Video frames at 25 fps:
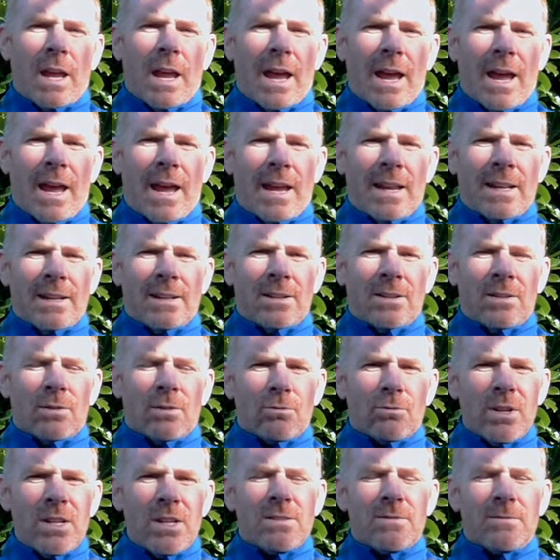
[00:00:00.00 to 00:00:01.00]
And the
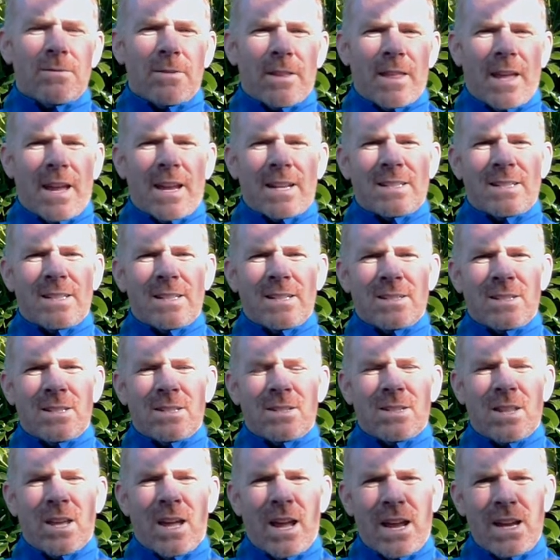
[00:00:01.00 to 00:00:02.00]
reason for that
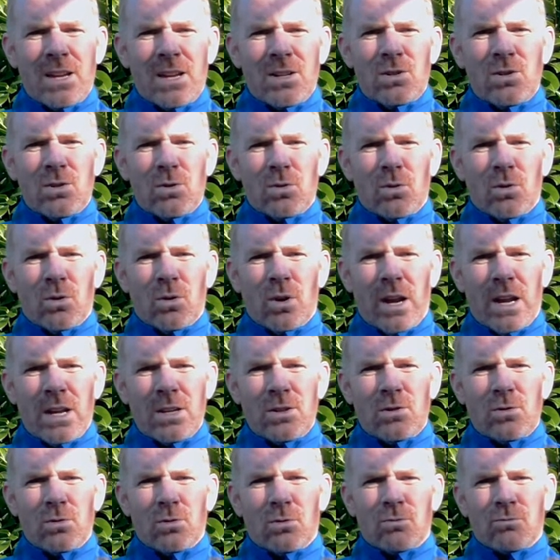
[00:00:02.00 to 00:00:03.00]
is that as you're
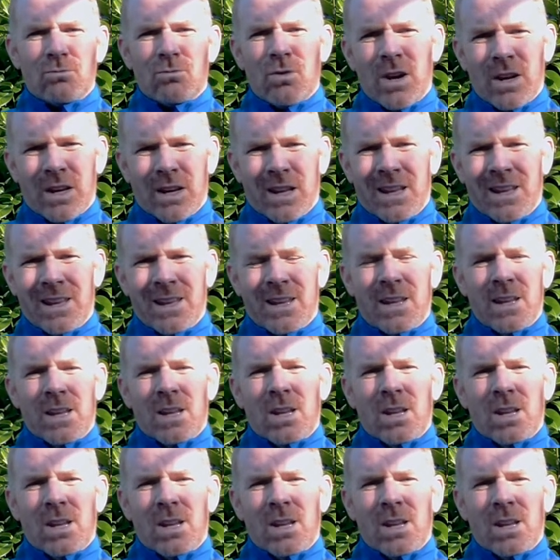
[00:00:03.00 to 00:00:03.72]
running,